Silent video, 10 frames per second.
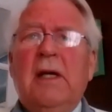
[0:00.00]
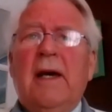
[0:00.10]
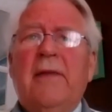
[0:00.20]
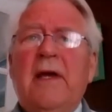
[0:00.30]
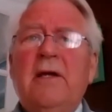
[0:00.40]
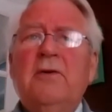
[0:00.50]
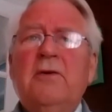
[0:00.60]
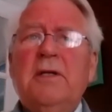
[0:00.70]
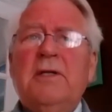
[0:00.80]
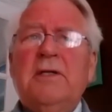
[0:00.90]
And they don't
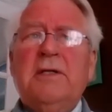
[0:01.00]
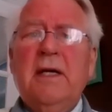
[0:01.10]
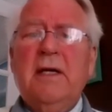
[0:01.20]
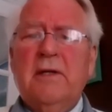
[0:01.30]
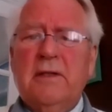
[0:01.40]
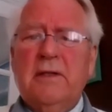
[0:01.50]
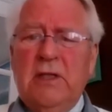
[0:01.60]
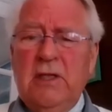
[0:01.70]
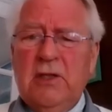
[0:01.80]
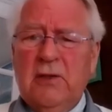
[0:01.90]
understand that the
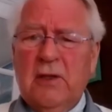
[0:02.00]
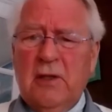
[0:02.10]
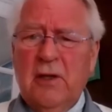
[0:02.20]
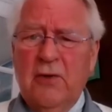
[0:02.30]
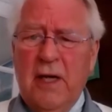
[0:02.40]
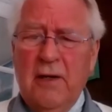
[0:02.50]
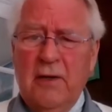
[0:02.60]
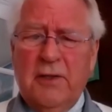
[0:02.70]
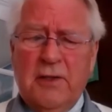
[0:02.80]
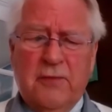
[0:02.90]
teaching, the
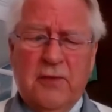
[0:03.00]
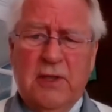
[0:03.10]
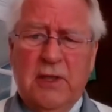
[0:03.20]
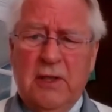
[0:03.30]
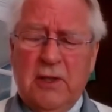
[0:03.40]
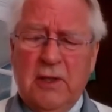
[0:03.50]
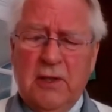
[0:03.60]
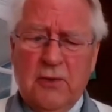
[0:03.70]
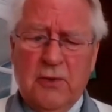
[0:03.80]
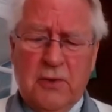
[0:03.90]
coherence of the teaching,
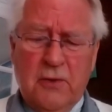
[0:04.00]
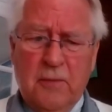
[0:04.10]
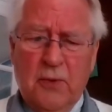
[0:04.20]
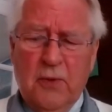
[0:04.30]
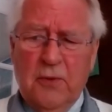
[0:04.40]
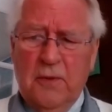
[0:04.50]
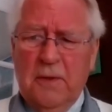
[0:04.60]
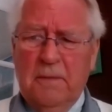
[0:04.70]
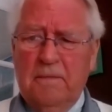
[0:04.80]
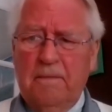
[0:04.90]
is also important.
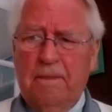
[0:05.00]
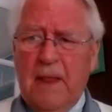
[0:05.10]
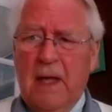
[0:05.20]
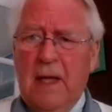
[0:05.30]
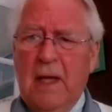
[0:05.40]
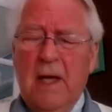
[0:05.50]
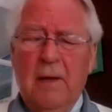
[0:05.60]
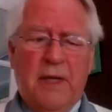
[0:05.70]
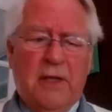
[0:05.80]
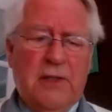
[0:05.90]

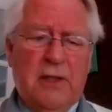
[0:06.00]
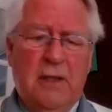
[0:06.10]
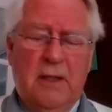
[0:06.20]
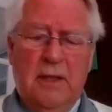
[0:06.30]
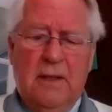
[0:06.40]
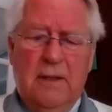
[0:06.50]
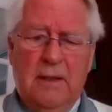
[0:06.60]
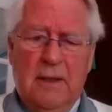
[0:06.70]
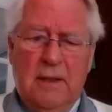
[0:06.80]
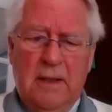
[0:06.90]
Because
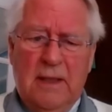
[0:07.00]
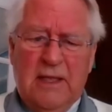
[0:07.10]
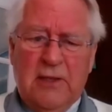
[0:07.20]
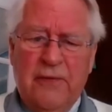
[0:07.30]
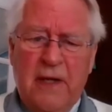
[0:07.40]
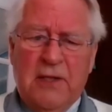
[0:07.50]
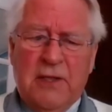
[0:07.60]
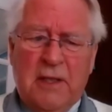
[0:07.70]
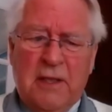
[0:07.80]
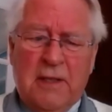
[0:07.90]
let's
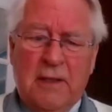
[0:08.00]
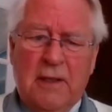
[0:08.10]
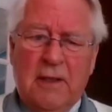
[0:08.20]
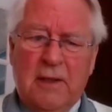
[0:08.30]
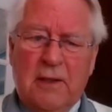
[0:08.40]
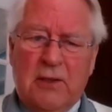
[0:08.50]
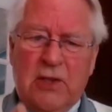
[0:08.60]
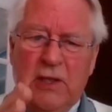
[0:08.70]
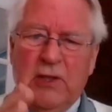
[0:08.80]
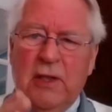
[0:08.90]
face it,
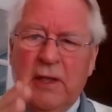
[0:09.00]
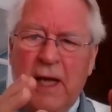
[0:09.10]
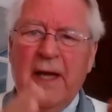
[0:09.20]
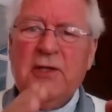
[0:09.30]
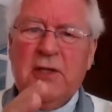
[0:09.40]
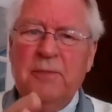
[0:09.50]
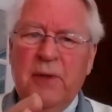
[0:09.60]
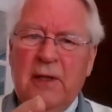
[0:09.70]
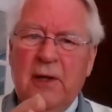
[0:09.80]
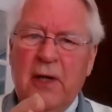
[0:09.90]
teaching has to
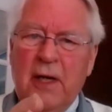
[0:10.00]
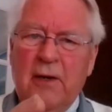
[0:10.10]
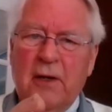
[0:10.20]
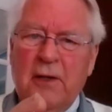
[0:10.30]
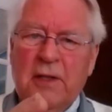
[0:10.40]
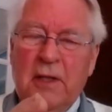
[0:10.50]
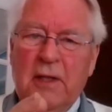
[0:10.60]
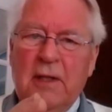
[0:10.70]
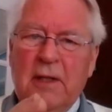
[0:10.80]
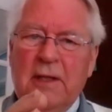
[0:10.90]
be coherent.
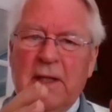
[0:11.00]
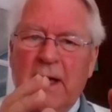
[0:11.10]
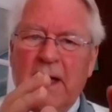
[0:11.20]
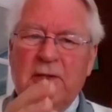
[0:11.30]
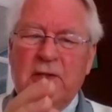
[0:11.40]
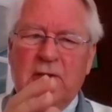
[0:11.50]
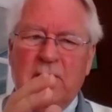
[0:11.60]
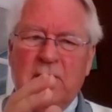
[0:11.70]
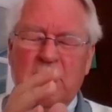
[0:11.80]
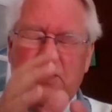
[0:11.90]
It has
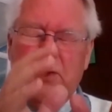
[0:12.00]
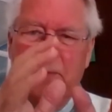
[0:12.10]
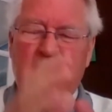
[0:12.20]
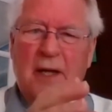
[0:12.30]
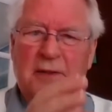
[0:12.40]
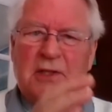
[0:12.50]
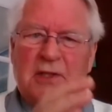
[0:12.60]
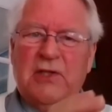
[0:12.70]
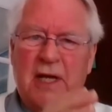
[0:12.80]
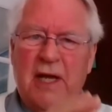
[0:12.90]
to be
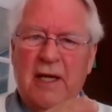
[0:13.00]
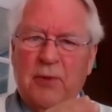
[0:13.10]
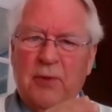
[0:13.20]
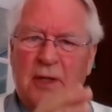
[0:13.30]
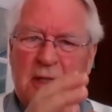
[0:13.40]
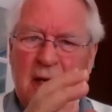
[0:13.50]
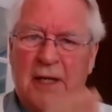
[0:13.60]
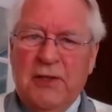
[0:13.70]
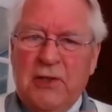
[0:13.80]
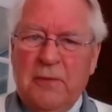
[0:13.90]
understandable. It
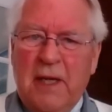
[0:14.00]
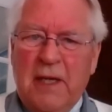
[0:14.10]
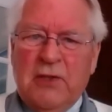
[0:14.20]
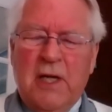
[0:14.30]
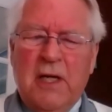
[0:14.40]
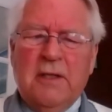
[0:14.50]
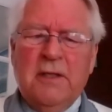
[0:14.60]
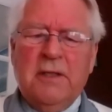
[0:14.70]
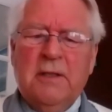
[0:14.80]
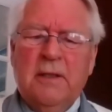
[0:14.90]
has to make
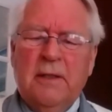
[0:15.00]
sense.